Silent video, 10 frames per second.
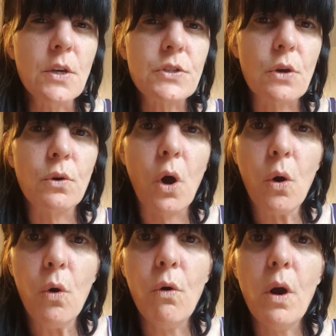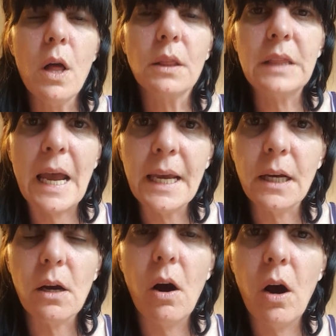So go
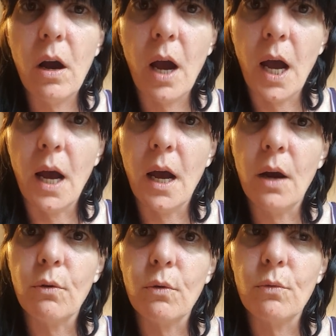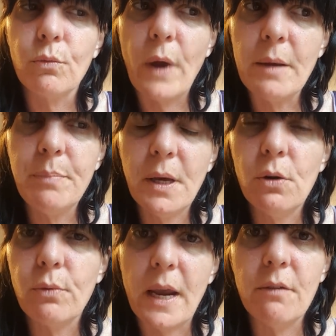like Red
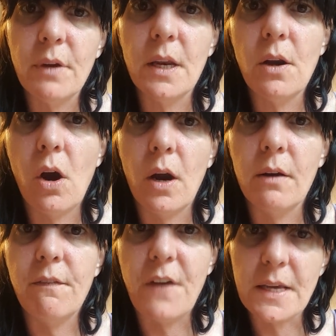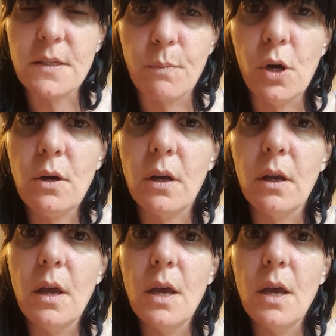Pill Raven on Facebook.